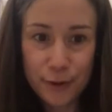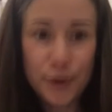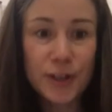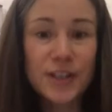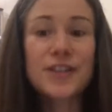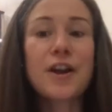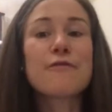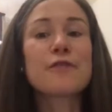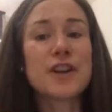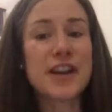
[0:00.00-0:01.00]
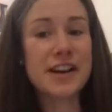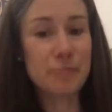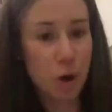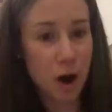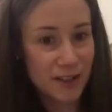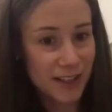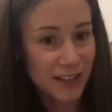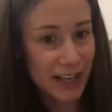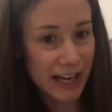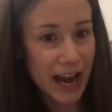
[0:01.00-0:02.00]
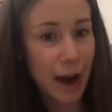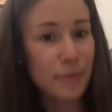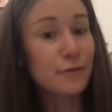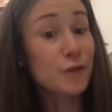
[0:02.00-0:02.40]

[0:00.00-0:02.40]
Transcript: the discovery process that can happen